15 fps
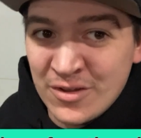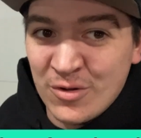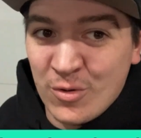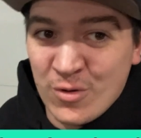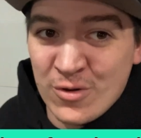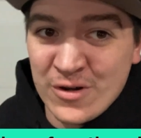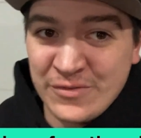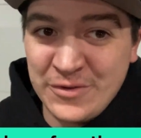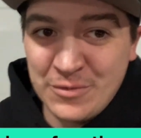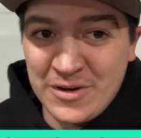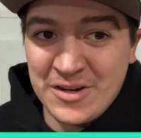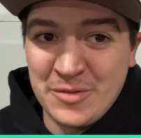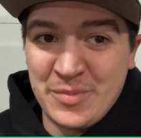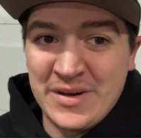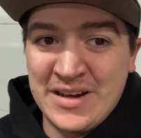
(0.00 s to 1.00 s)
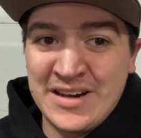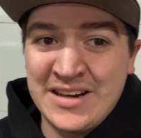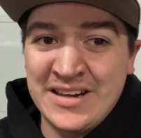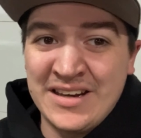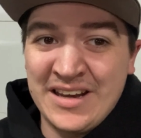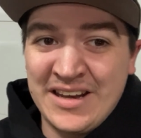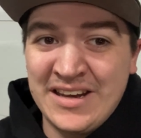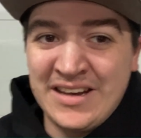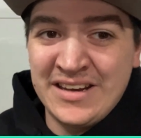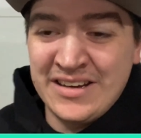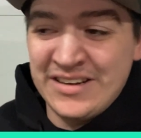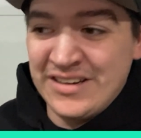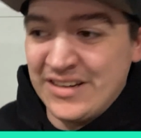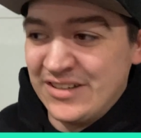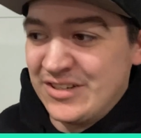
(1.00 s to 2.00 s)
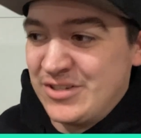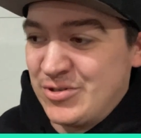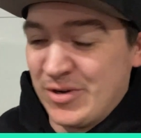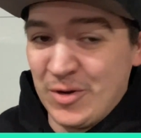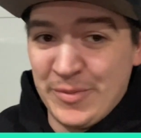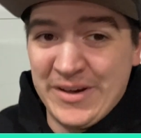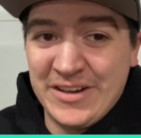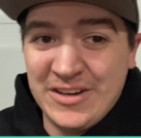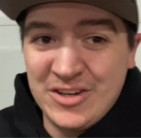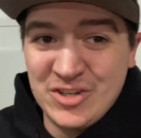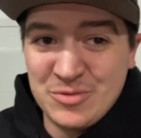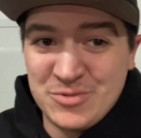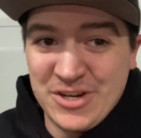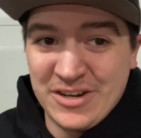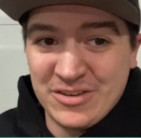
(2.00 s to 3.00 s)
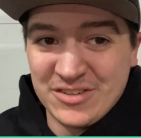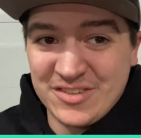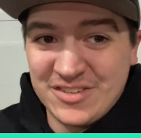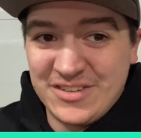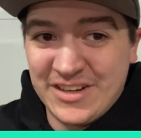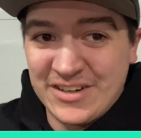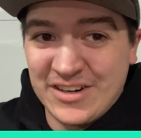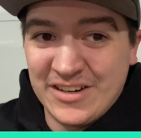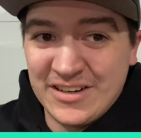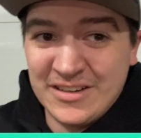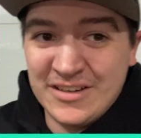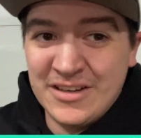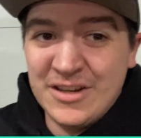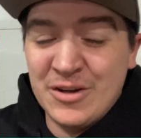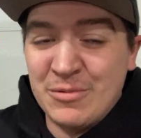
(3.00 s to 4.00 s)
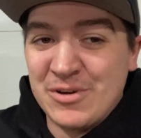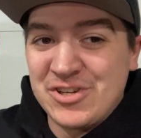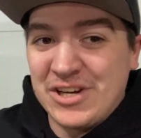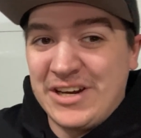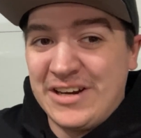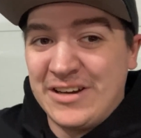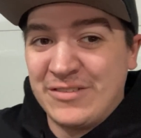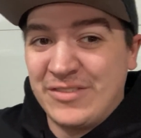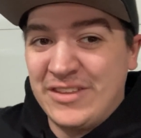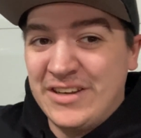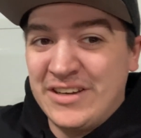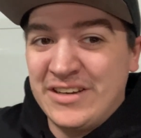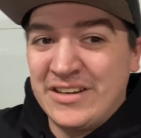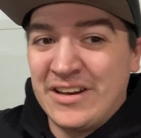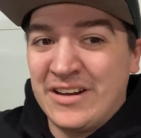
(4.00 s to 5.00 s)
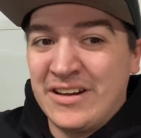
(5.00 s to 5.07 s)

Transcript: or if you want to buy a Trail Bandit YouTube channel sticker, which I have the